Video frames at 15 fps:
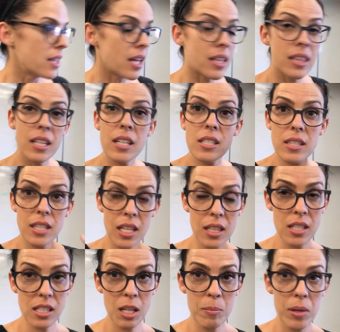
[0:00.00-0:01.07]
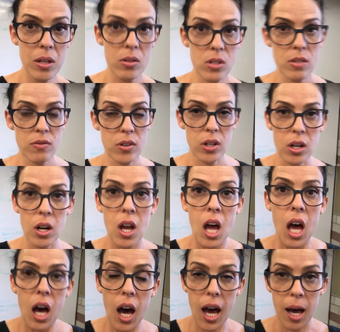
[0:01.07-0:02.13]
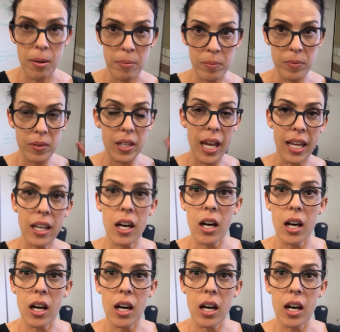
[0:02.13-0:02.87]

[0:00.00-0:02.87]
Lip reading: And then this can be used for like